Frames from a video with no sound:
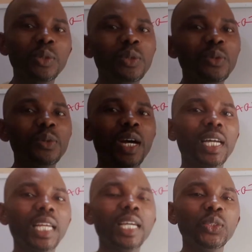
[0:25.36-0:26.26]
to you
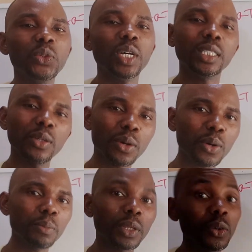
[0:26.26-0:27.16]
and enjoying
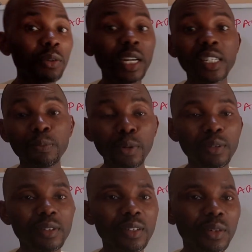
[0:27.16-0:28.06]
your
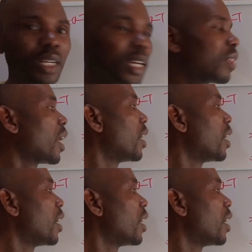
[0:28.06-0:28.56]
response, okay?